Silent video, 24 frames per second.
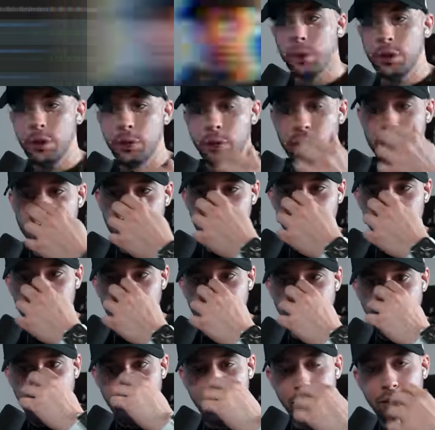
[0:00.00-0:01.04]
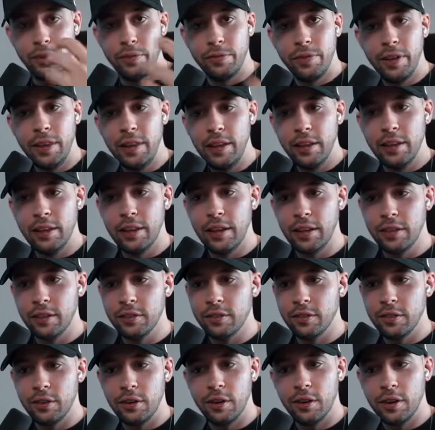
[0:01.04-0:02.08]
So what you want to do to get your affiliate link
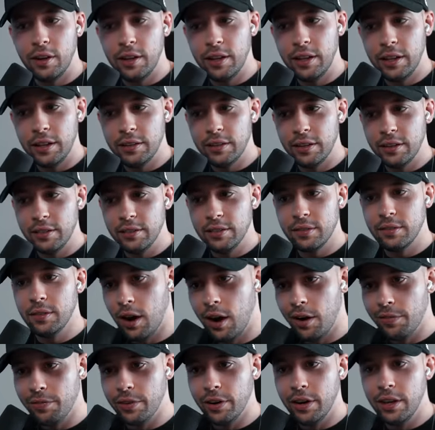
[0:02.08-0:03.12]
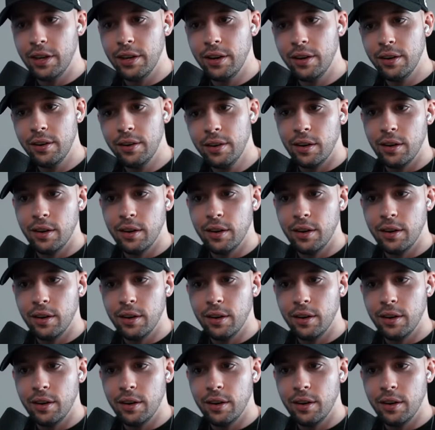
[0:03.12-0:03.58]
is you're going to click this offer here.